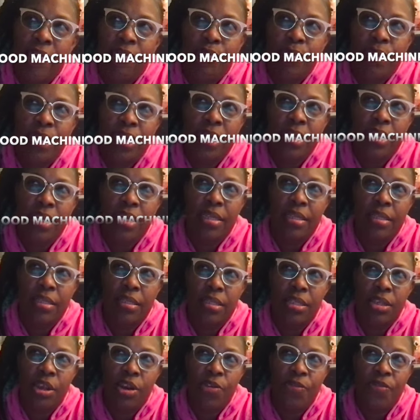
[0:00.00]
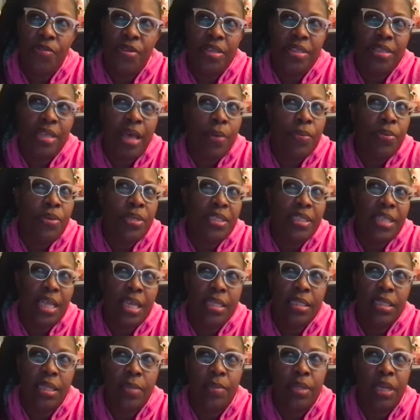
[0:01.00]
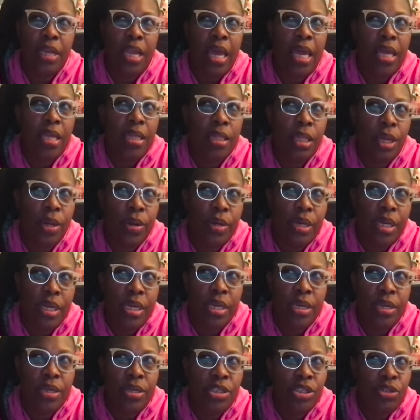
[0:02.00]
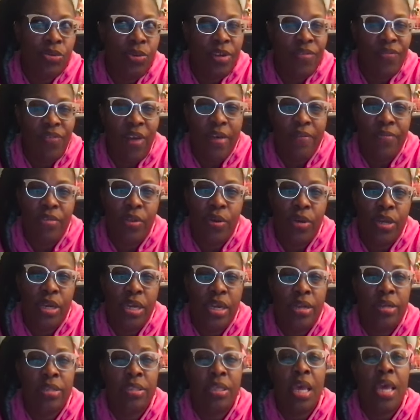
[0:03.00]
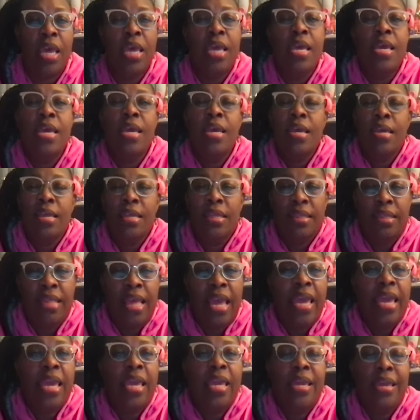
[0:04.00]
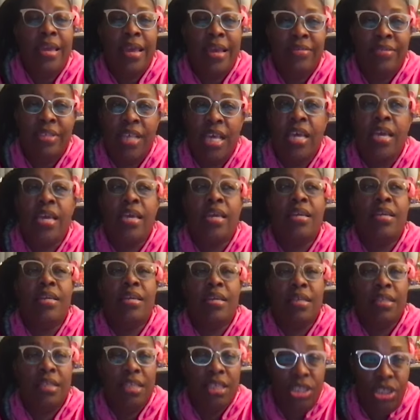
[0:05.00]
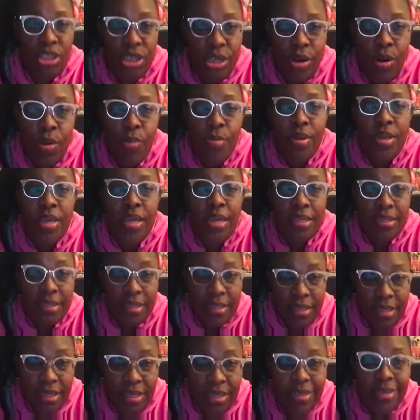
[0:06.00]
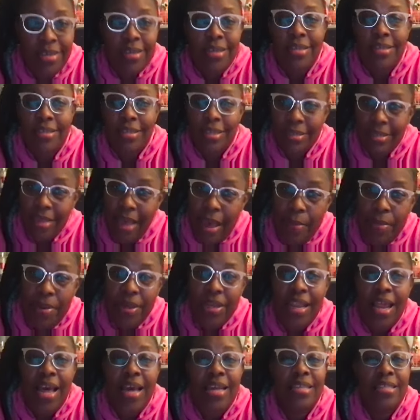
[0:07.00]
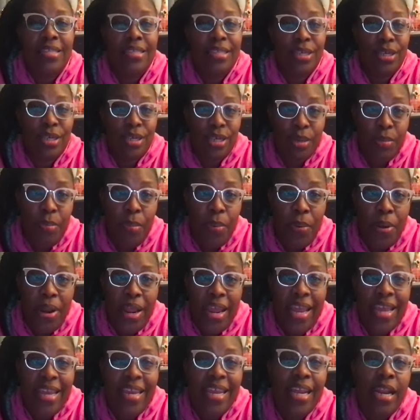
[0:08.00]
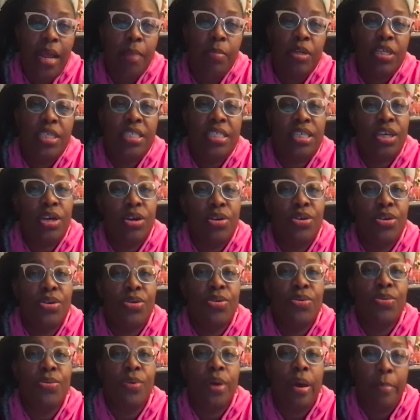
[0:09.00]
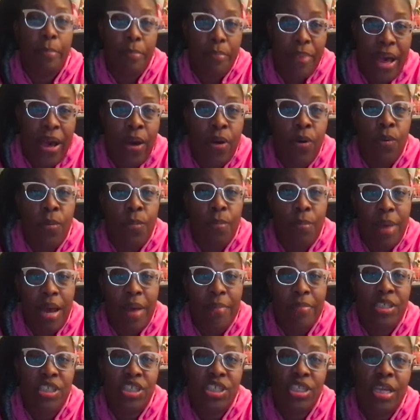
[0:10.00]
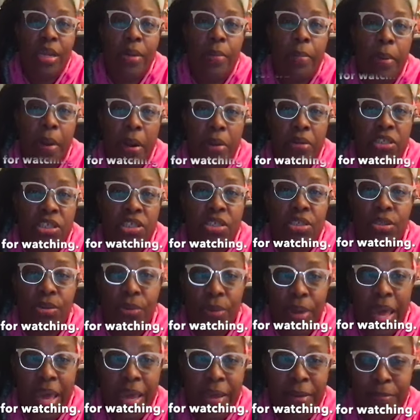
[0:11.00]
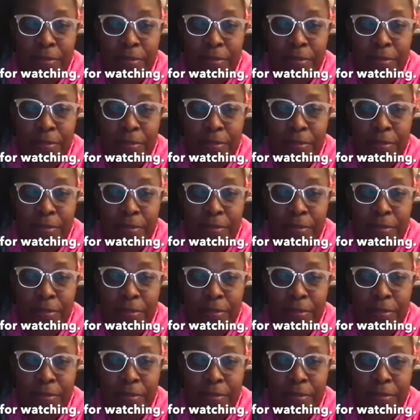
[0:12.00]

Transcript: been in service, I want to say something like 30 years, 25, 30 years. They have said the Janome is good. It's the top of the line. It's a good brand. And I'm going to tell you about my machine purchase, okay?